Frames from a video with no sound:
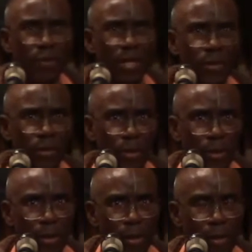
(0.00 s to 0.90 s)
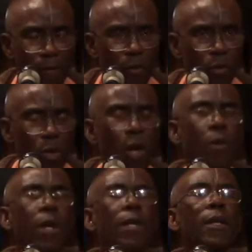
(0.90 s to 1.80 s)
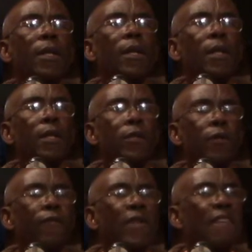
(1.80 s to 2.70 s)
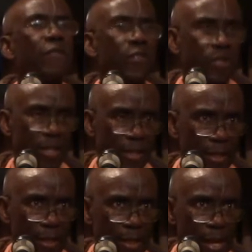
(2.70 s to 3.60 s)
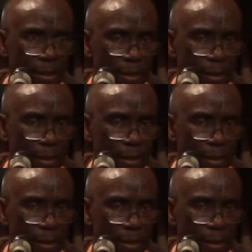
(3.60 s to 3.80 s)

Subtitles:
century for someone to feel frustrated and say,